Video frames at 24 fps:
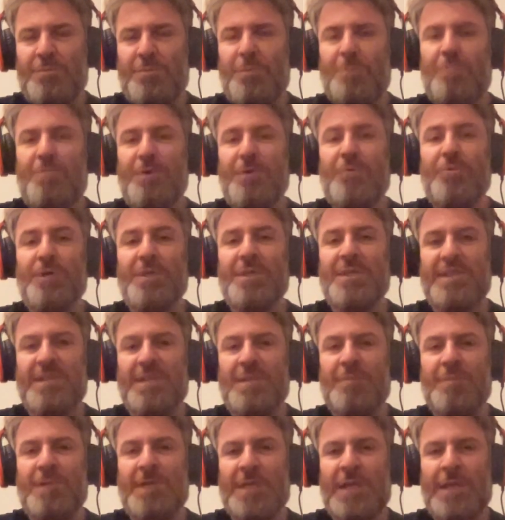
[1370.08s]
been
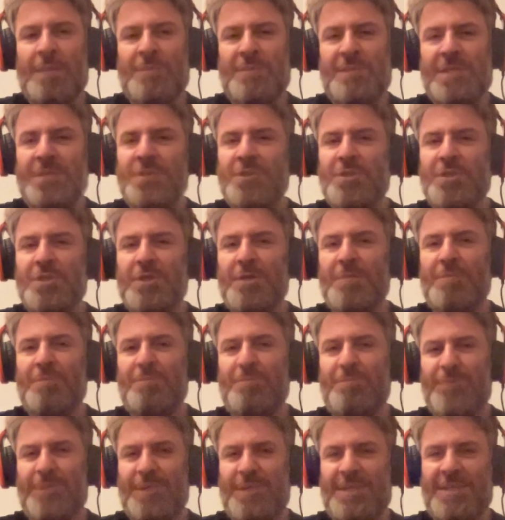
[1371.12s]
redeemed in
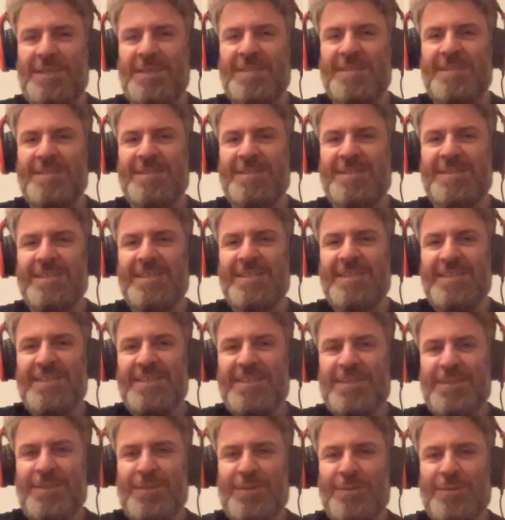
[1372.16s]
absentia because
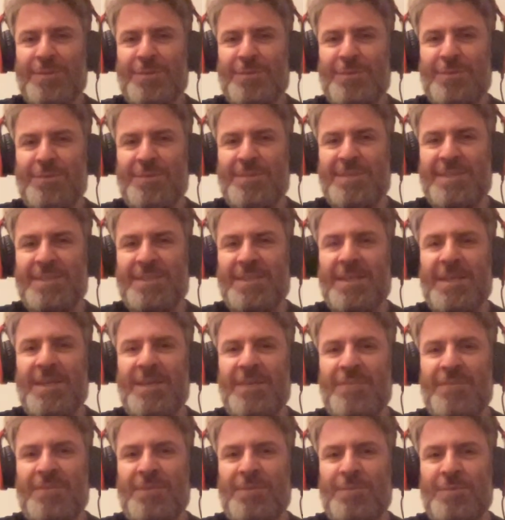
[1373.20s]
you know as soon as he
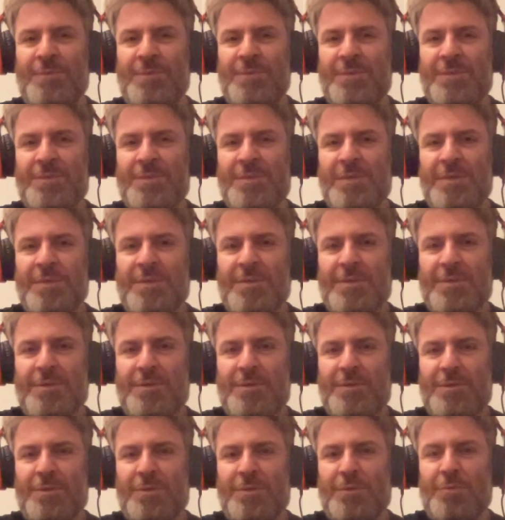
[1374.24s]
left, it was
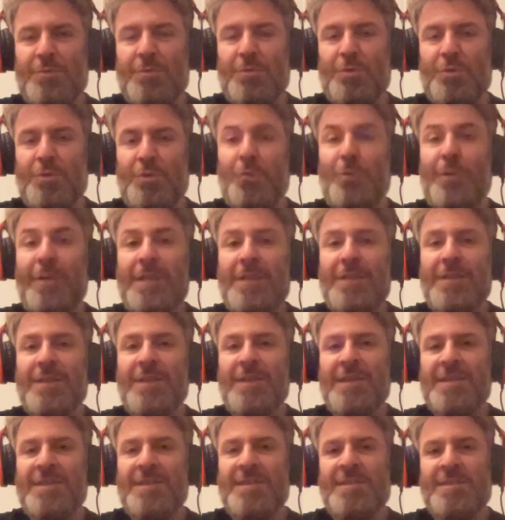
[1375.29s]
you know you didn't
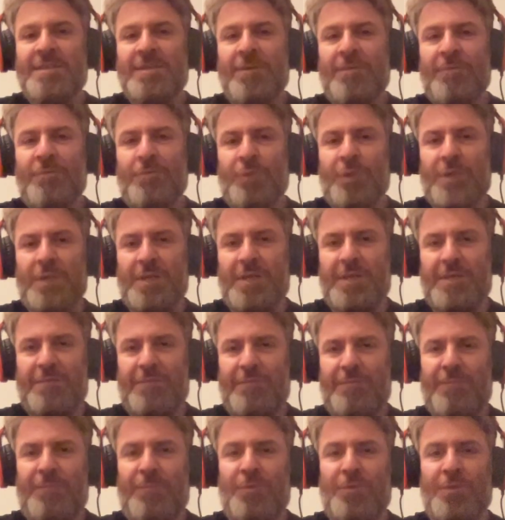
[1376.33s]
like the suffering
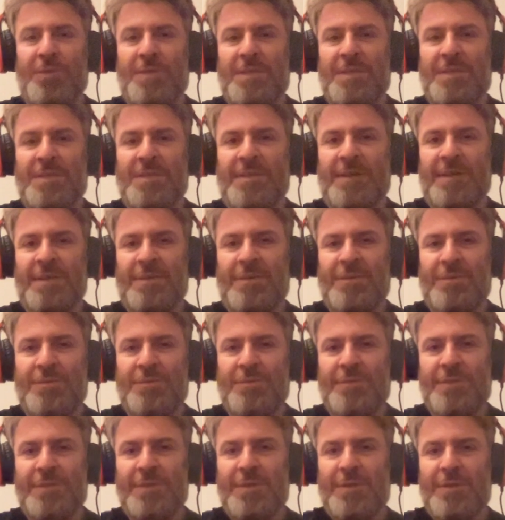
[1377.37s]
for league
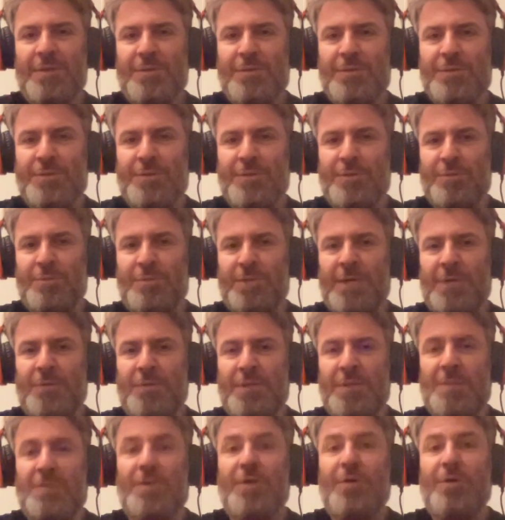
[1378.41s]
titles, so now
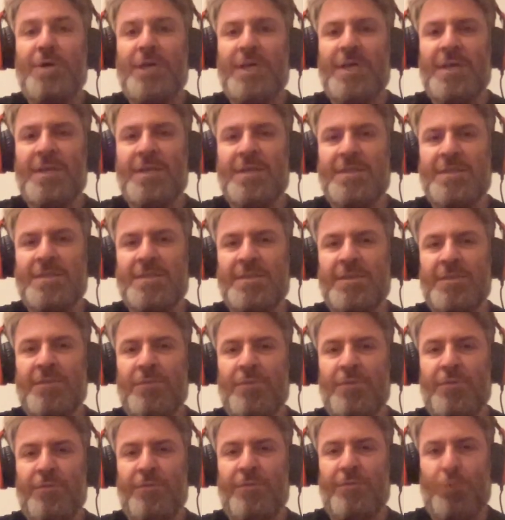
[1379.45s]
let's go ahead and
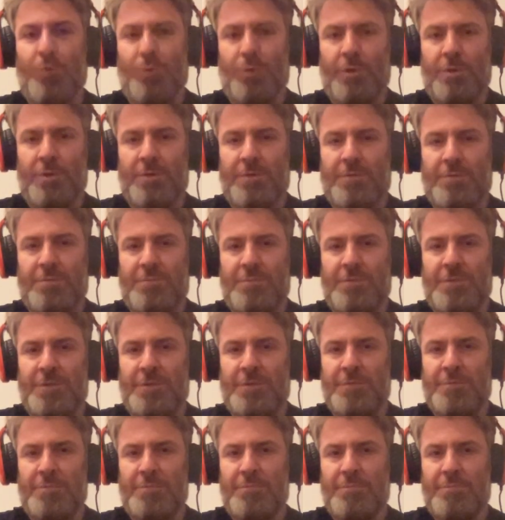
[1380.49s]
suffer for you
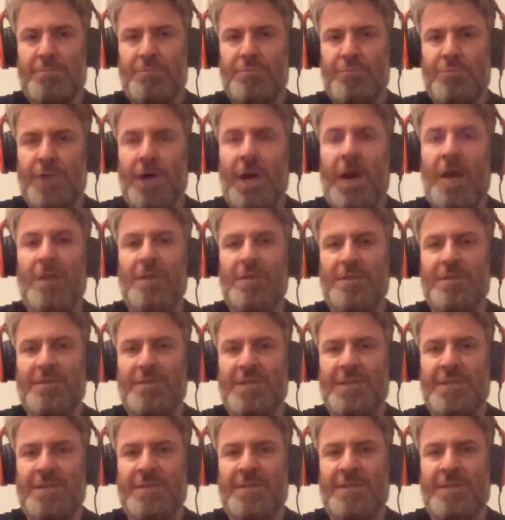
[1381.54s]
know not league